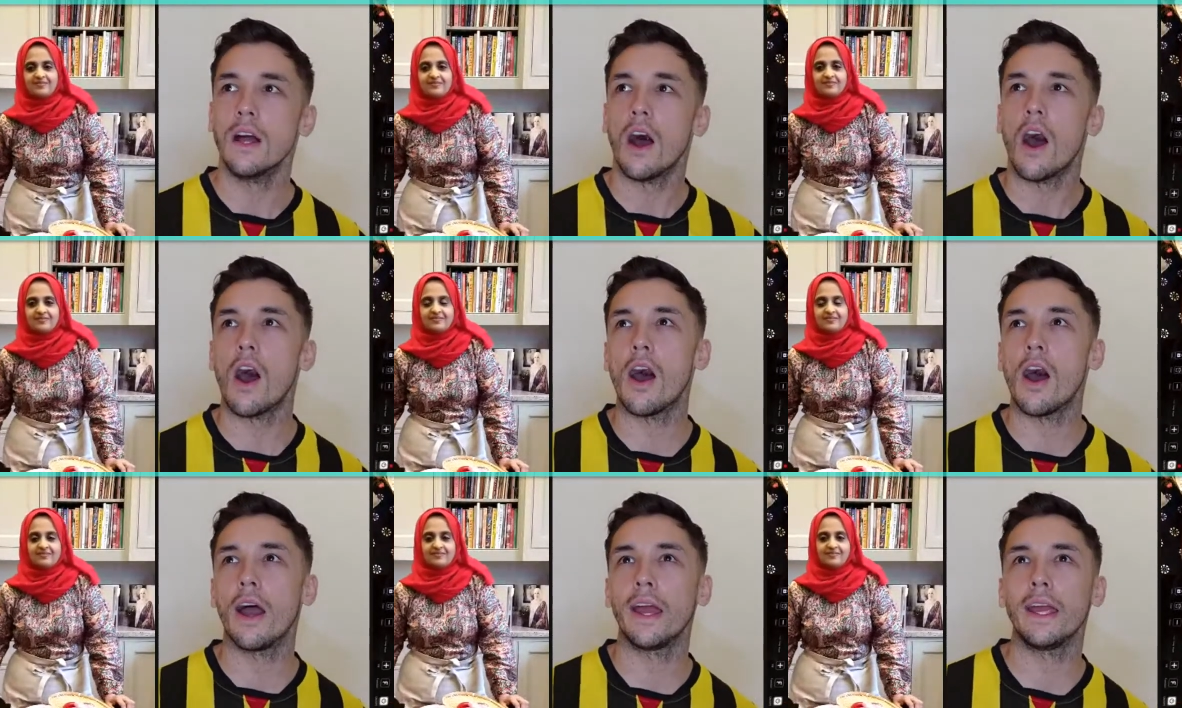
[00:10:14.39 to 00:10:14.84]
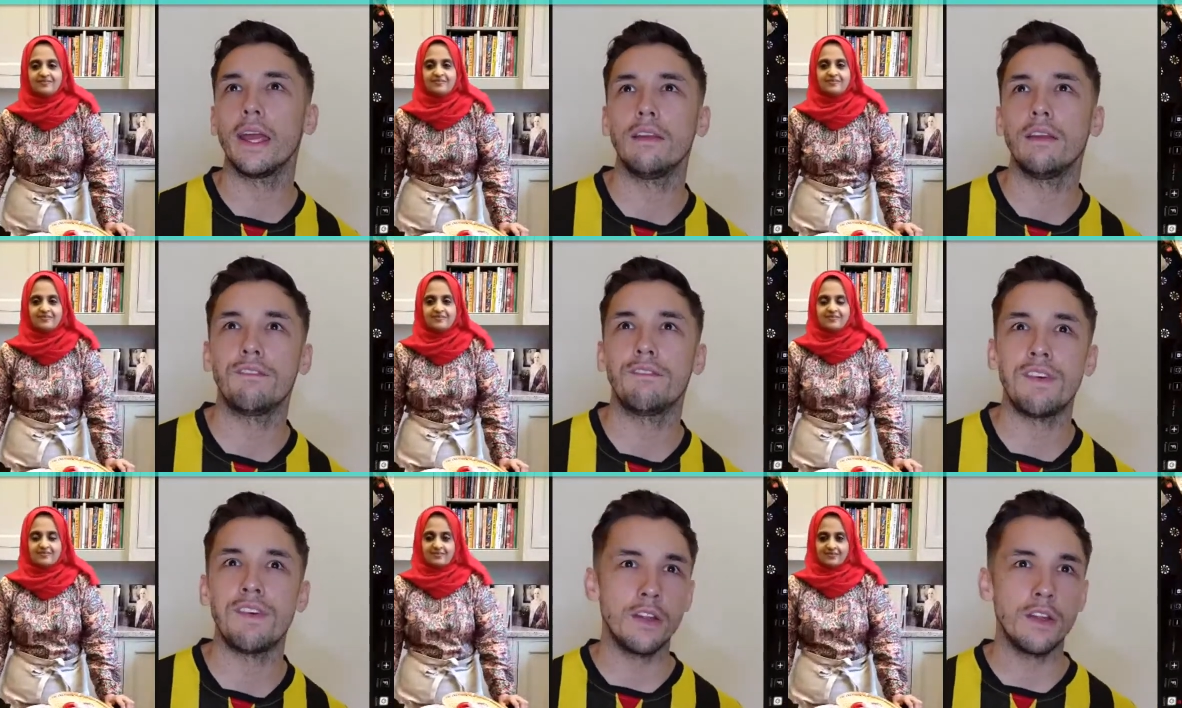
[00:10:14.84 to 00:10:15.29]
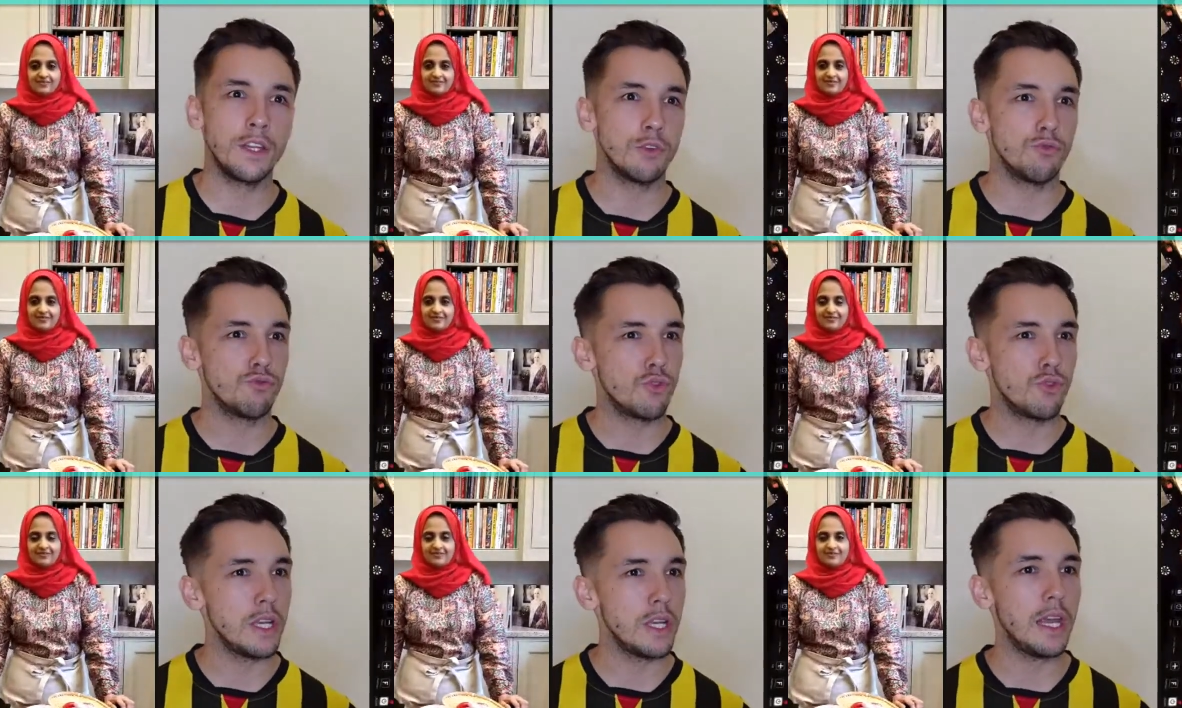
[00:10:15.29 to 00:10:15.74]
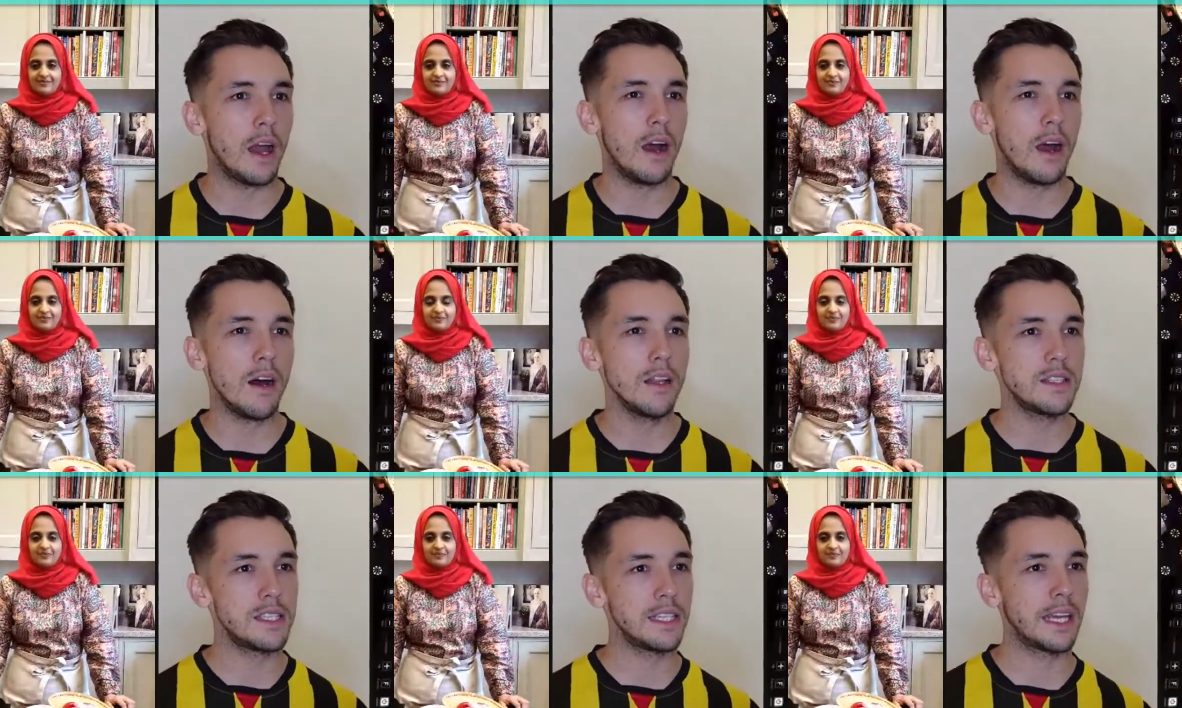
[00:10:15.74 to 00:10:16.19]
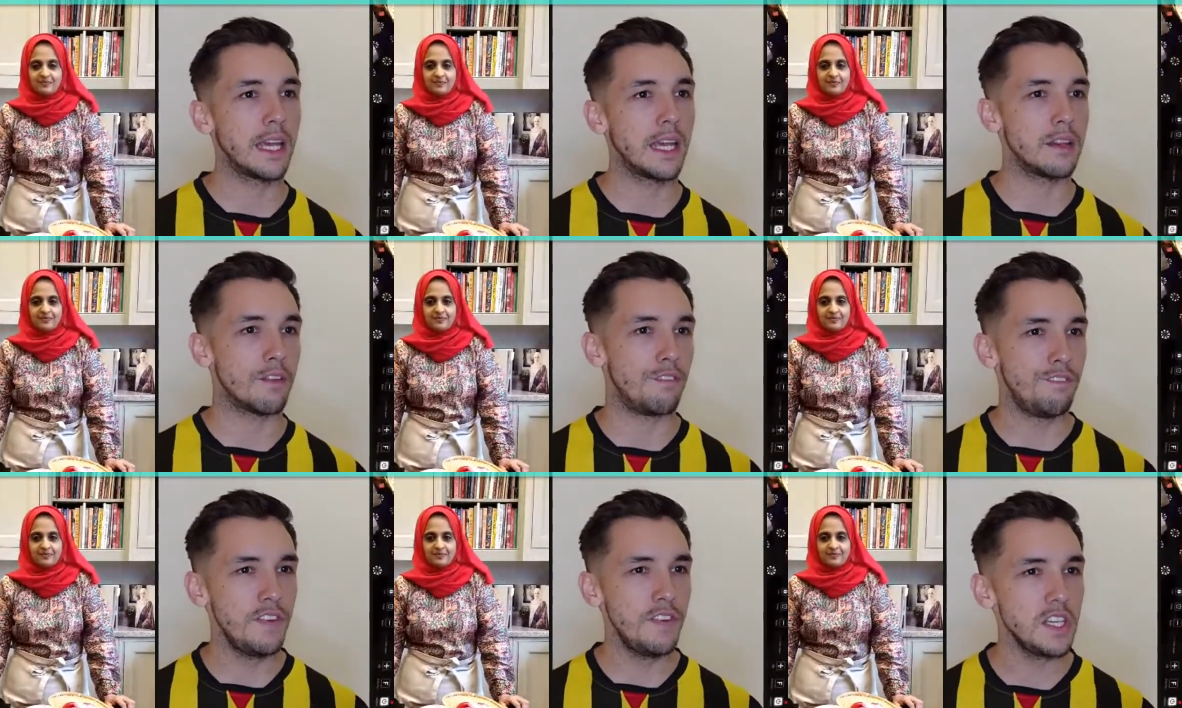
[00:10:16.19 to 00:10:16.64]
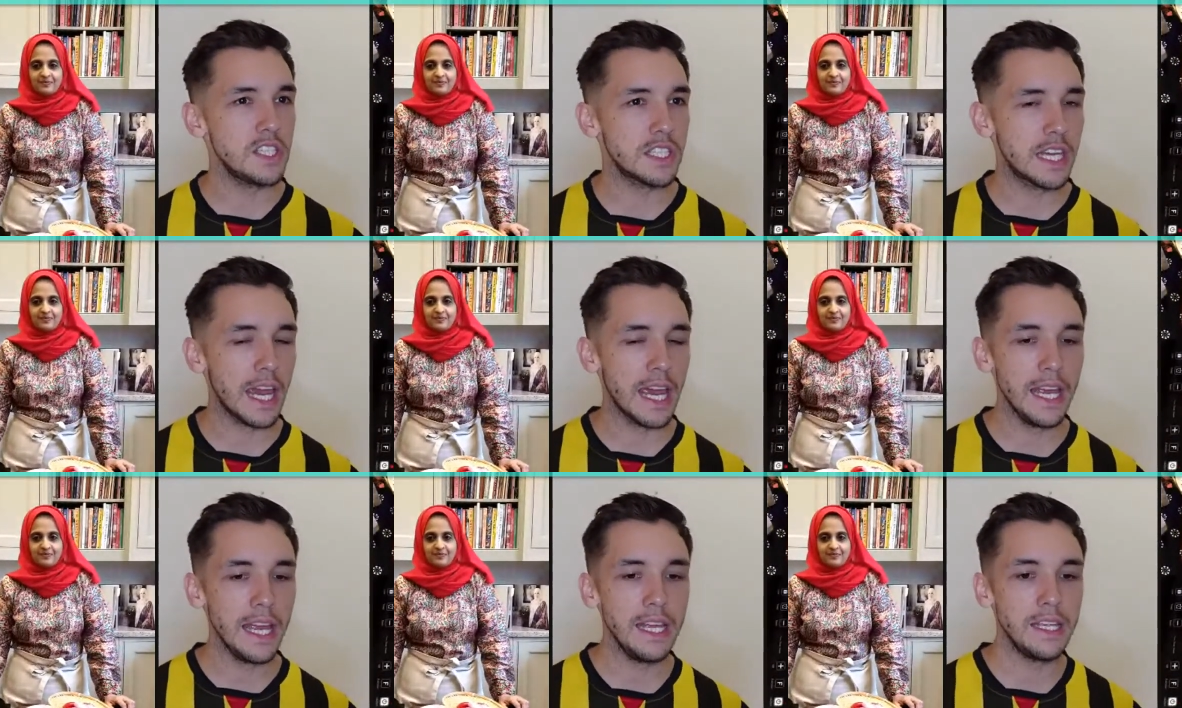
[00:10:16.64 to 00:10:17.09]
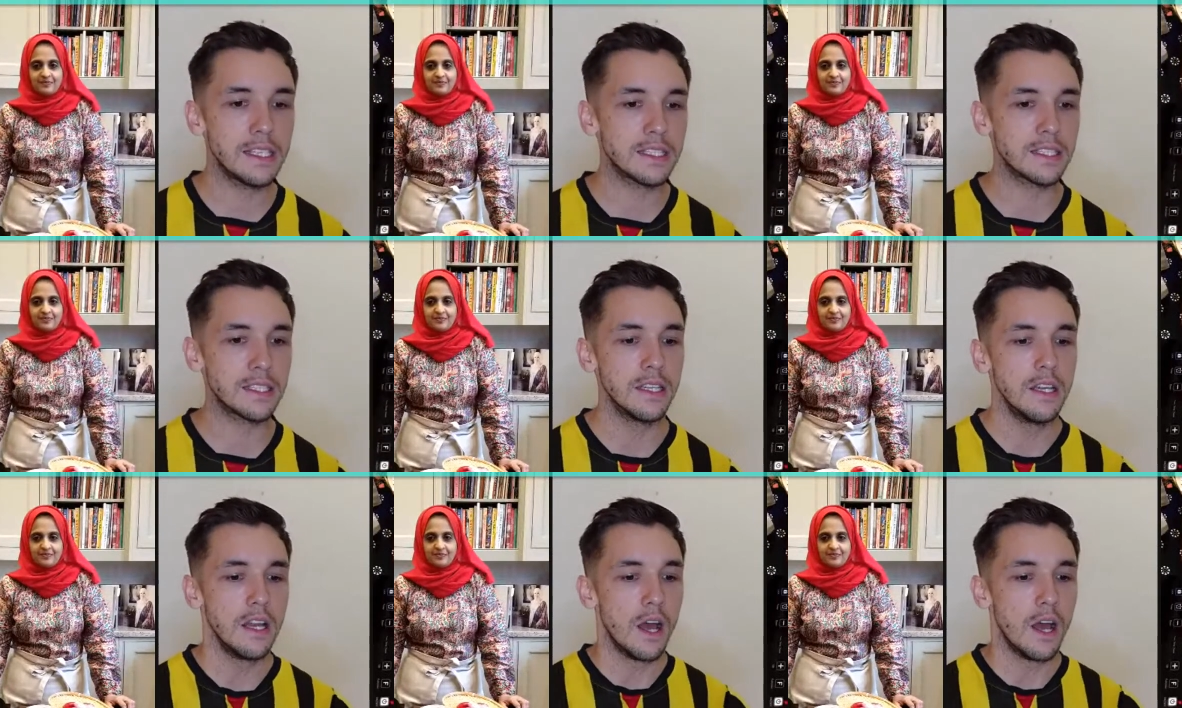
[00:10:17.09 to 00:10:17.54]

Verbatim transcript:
Speaker 1: I found it really hard to get the fish cakes.